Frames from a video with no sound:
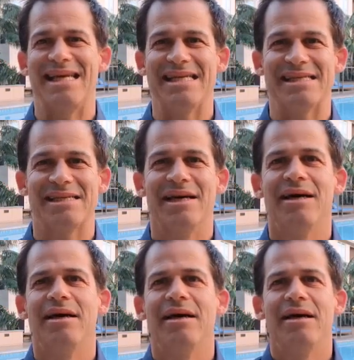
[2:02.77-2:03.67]
its
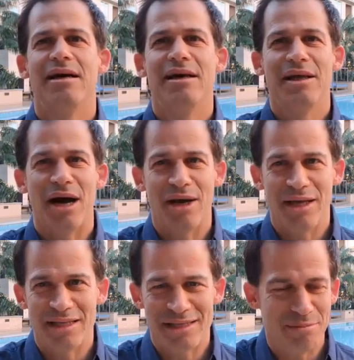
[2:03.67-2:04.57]

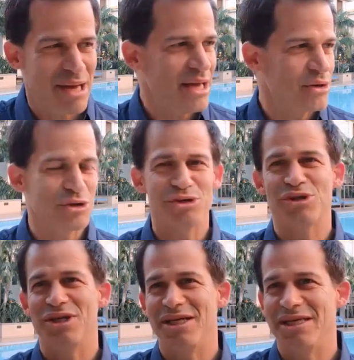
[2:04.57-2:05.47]
competitors,
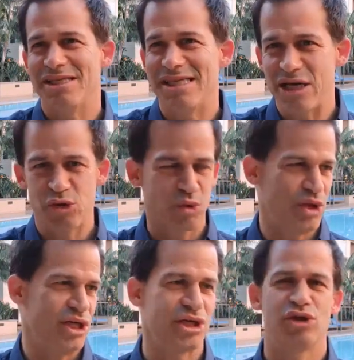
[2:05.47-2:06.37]
the
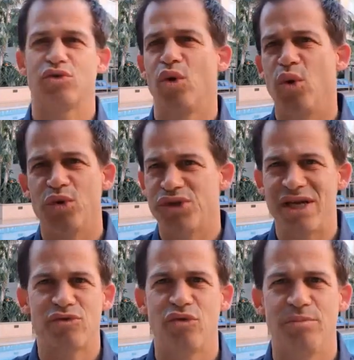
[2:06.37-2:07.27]
centrally controlled
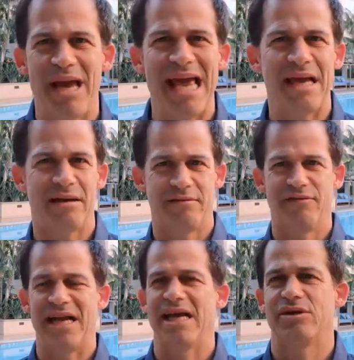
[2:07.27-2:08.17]
central bank
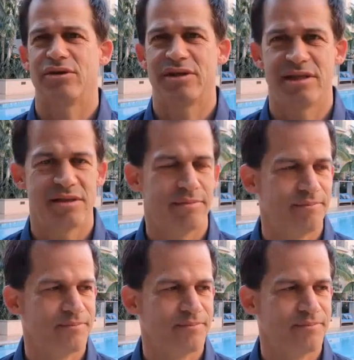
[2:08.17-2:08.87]
financial system.